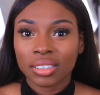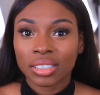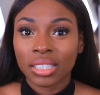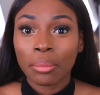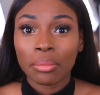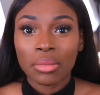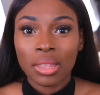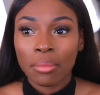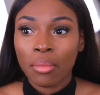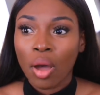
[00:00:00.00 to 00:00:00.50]

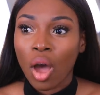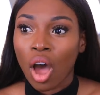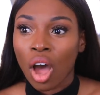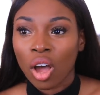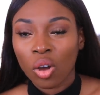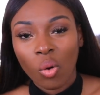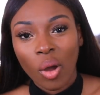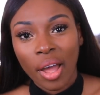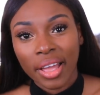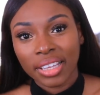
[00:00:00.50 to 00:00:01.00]
Some of them
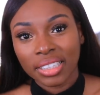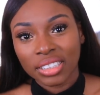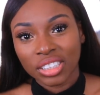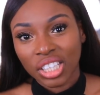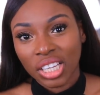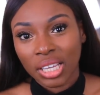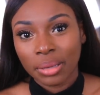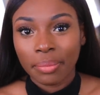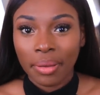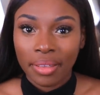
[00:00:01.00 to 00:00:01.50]
are quite
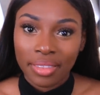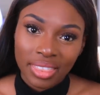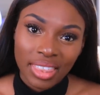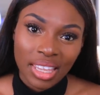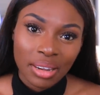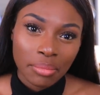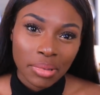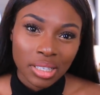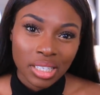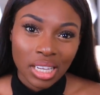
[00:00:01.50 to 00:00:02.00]
cheap and
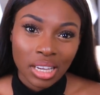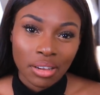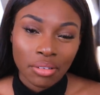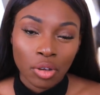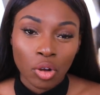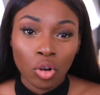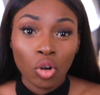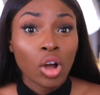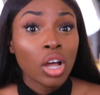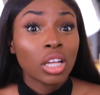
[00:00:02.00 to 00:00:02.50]
thin
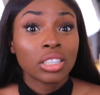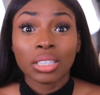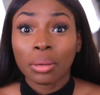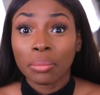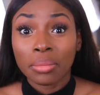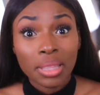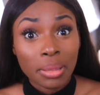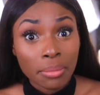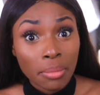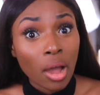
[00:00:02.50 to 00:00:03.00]
material.
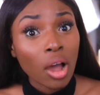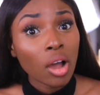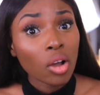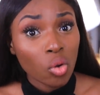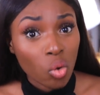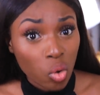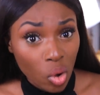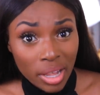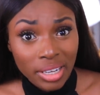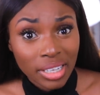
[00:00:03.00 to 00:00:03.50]
Some of them are
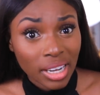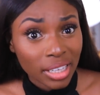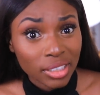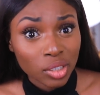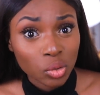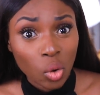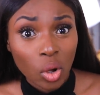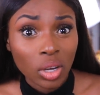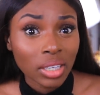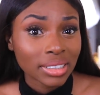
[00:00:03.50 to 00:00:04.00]
quite
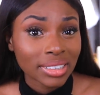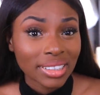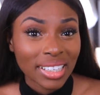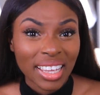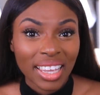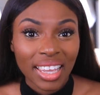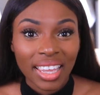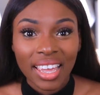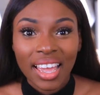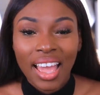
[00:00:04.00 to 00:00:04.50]
nice
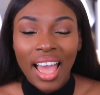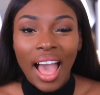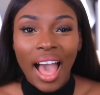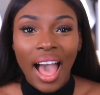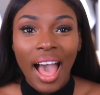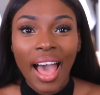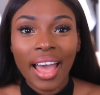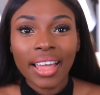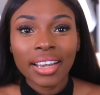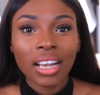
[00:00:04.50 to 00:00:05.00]
quality.
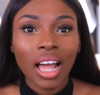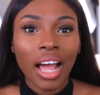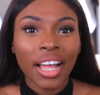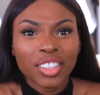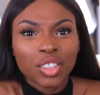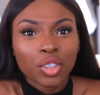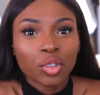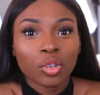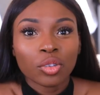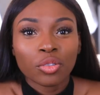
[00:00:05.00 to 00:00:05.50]
And I
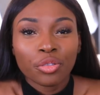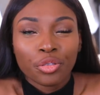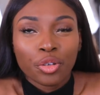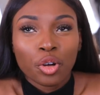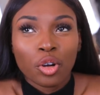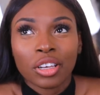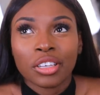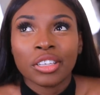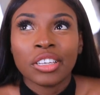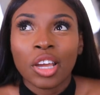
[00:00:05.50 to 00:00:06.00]
do
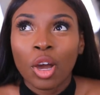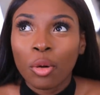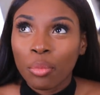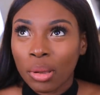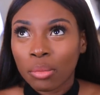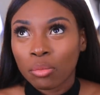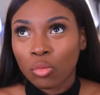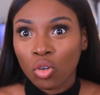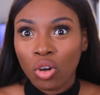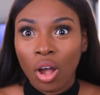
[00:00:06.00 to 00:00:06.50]
feel a little
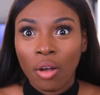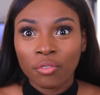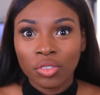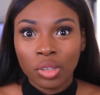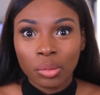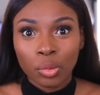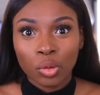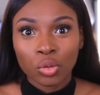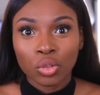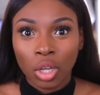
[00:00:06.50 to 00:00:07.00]
bit more
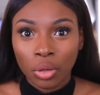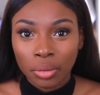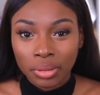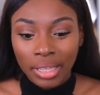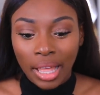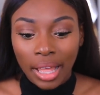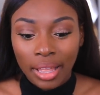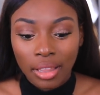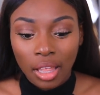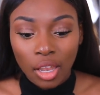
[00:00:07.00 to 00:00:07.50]
comfortable knowing knowing
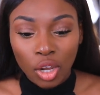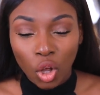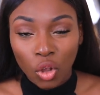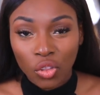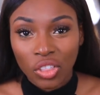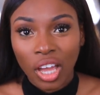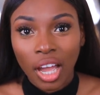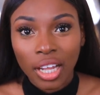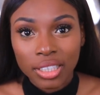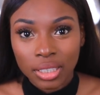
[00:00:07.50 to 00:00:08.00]
that a lot
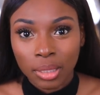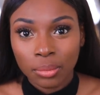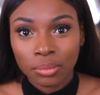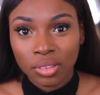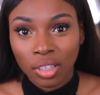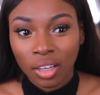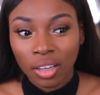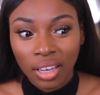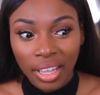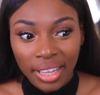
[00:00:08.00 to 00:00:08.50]
of the
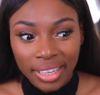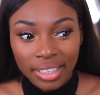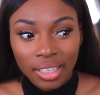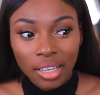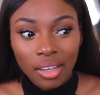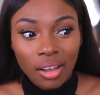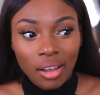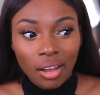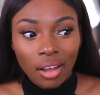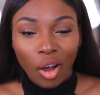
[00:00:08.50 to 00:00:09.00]
items are like
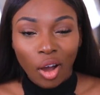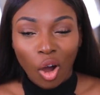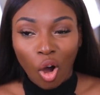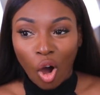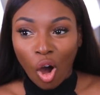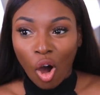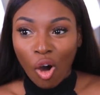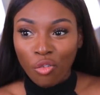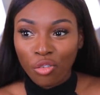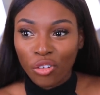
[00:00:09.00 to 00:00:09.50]

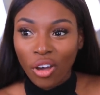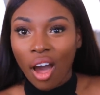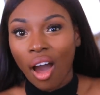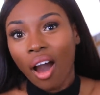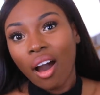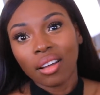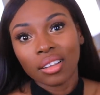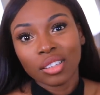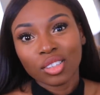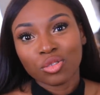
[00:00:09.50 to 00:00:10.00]
off
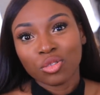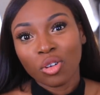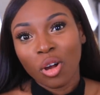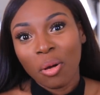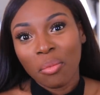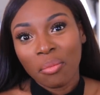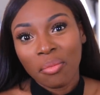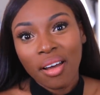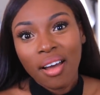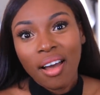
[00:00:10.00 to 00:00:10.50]
cuts
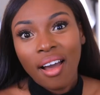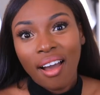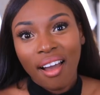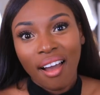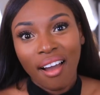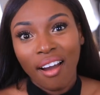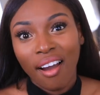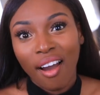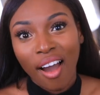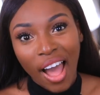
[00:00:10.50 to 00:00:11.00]
from
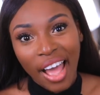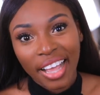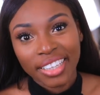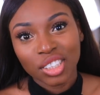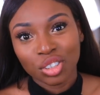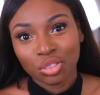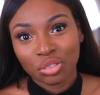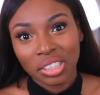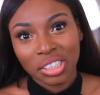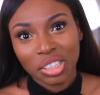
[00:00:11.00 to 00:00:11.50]
our high
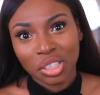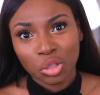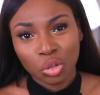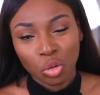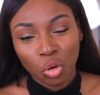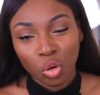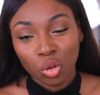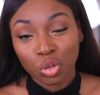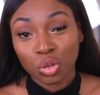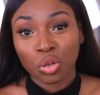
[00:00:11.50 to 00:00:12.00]
street
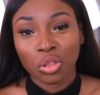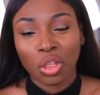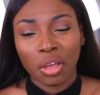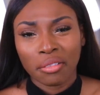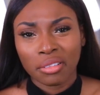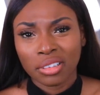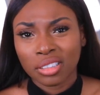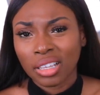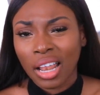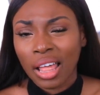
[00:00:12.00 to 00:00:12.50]
stores although
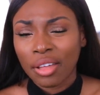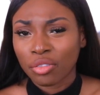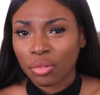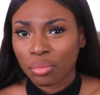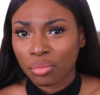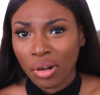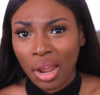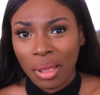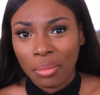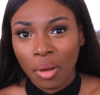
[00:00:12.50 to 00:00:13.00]
it was like
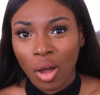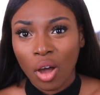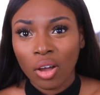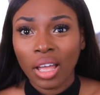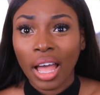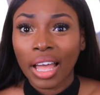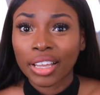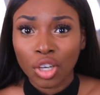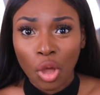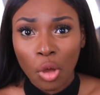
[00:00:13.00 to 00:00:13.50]
from
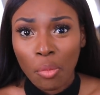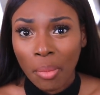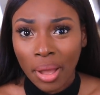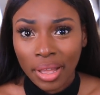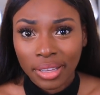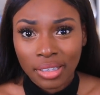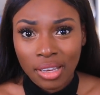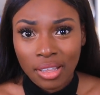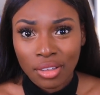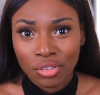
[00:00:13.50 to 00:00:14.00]
Primark I don't
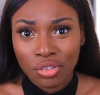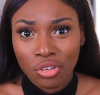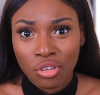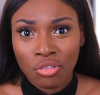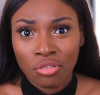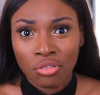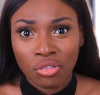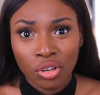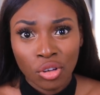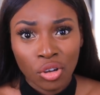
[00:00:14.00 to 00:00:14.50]
mind
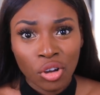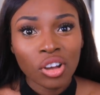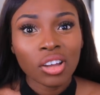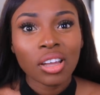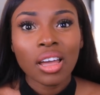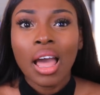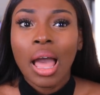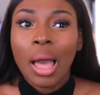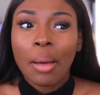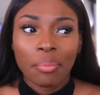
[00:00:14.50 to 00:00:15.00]
new
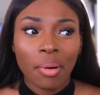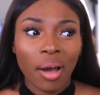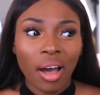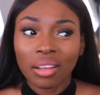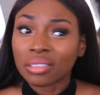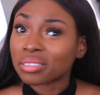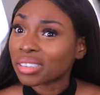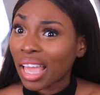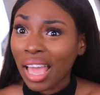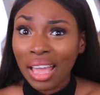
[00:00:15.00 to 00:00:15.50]
look
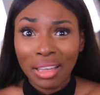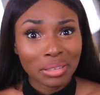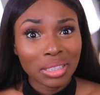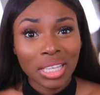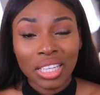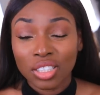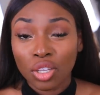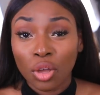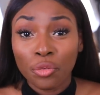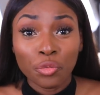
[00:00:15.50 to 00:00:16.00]
but yeah
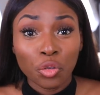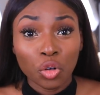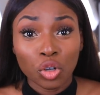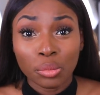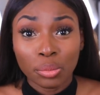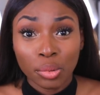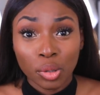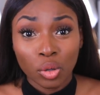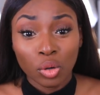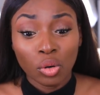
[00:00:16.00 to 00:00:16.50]
it's
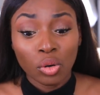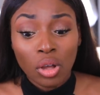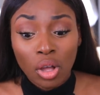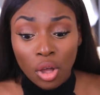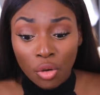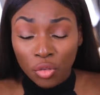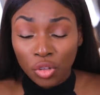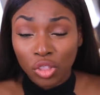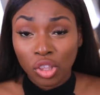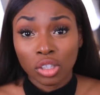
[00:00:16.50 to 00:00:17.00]
affordable
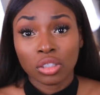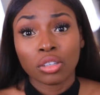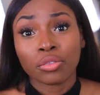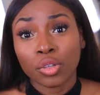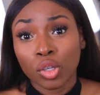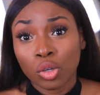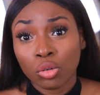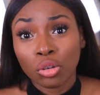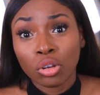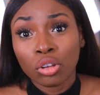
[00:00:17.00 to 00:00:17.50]
for those of
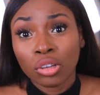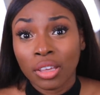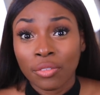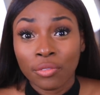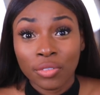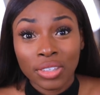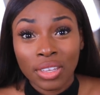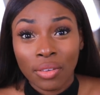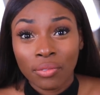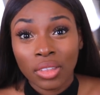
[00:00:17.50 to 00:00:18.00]
you who are looking
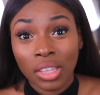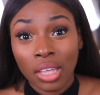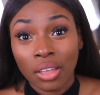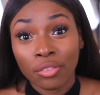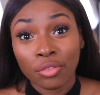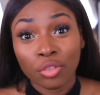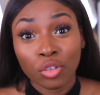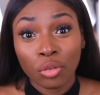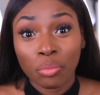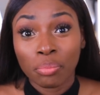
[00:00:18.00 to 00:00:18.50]
for something
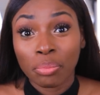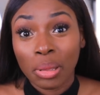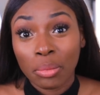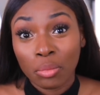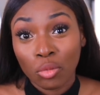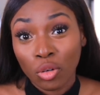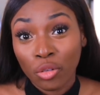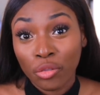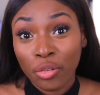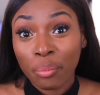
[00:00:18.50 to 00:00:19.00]
for a bit
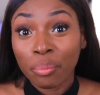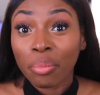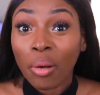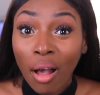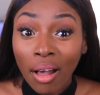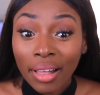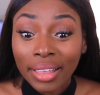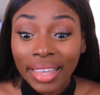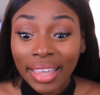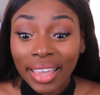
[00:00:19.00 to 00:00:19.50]
more of a
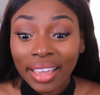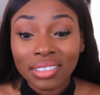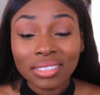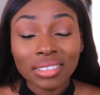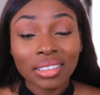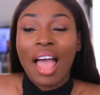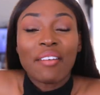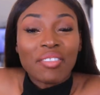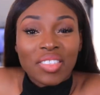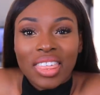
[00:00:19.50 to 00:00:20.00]

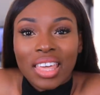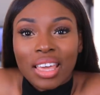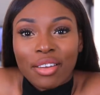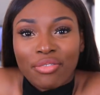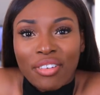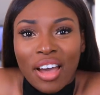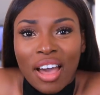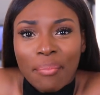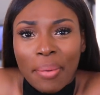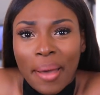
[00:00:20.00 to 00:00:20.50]
bargain everything
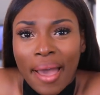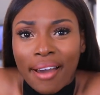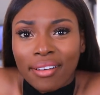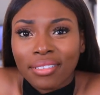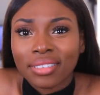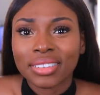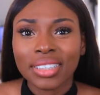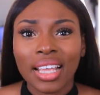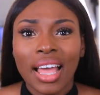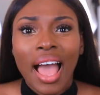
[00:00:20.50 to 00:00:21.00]
five
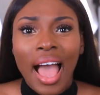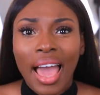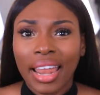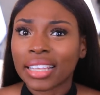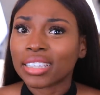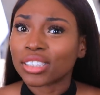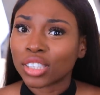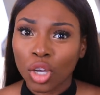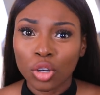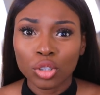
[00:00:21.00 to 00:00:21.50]
pounds and
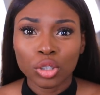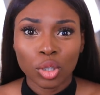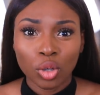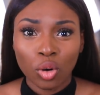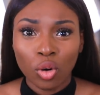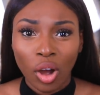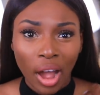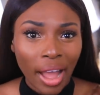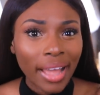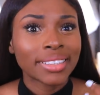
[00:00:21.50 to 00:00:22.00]
in
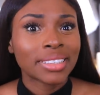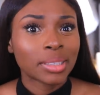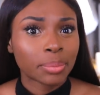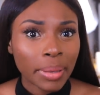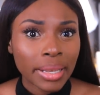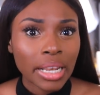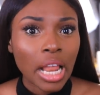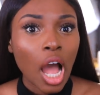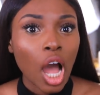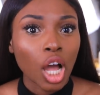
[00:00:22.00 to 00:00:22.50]
total I
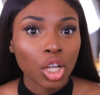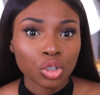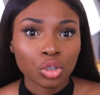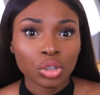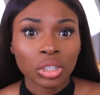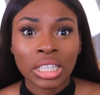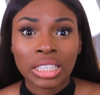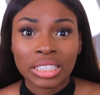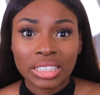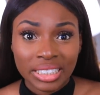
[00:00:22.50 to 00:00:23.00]
spent
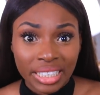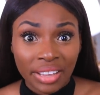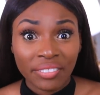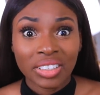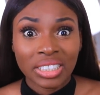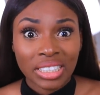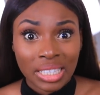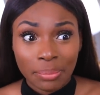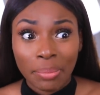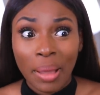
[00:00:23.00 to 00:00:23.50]

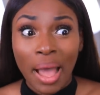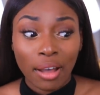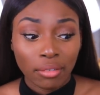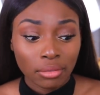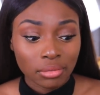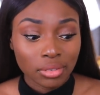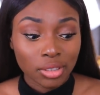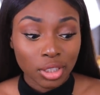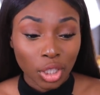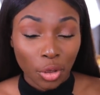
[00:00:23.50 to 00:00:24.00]
170
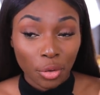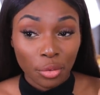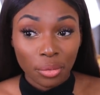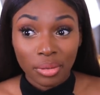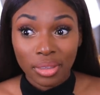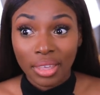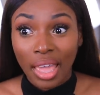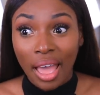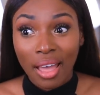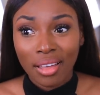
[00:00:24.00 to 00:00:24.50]
pounds so
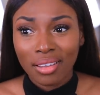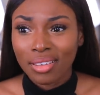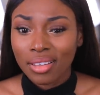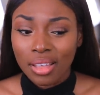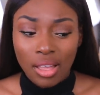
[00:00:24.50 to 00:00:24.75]
yeah